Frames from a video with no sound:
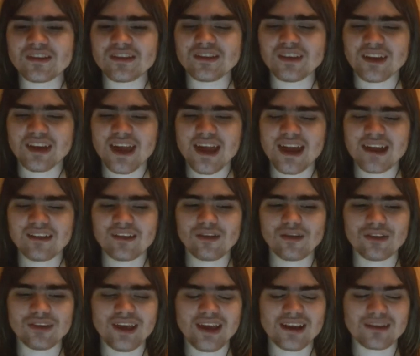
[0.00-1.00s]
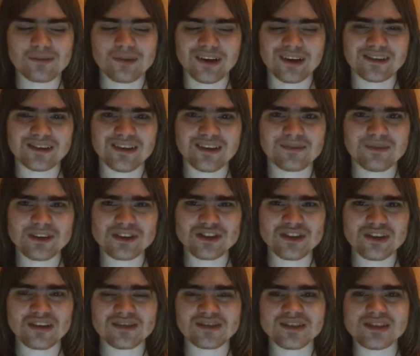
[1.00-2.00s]
to cancel the Xbox, especially
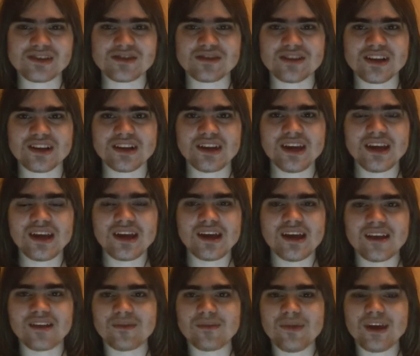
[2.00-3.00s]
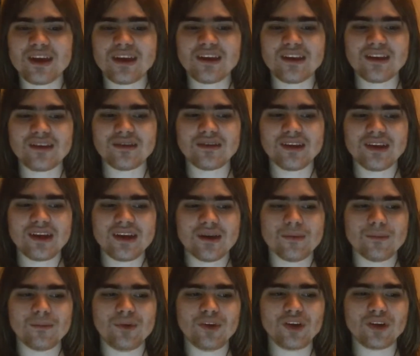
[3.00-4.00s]
considering it's making
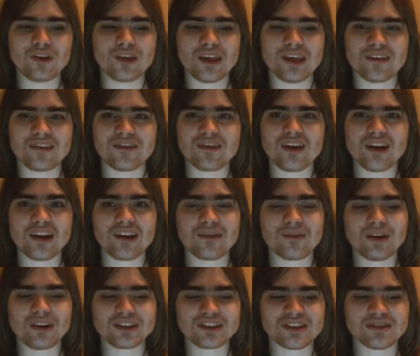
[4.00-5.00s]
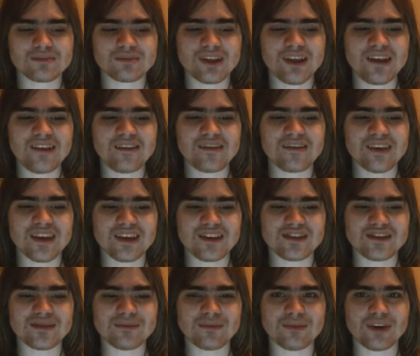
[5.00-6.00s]
billions. Not as much as
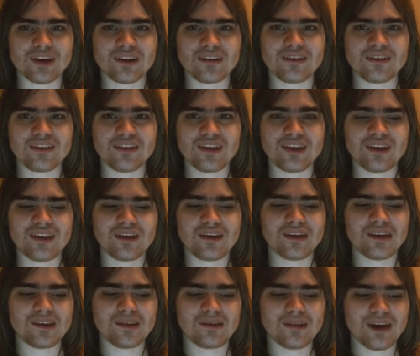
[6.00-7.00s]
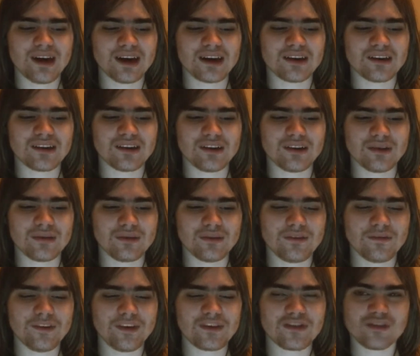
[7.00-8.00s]
PlayStation, but I don't know.
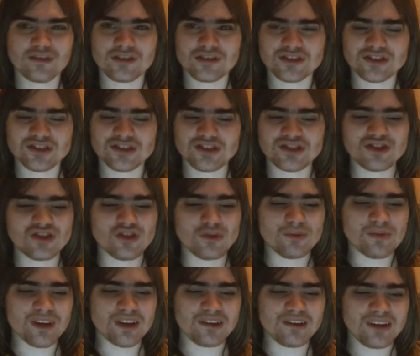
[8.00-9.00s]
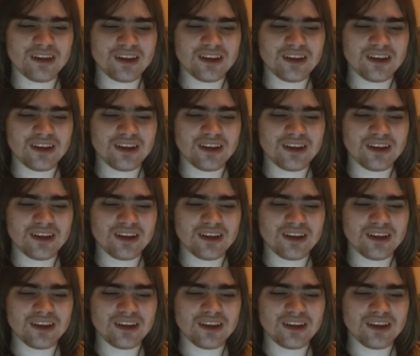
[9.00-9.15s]
Investors are stupid.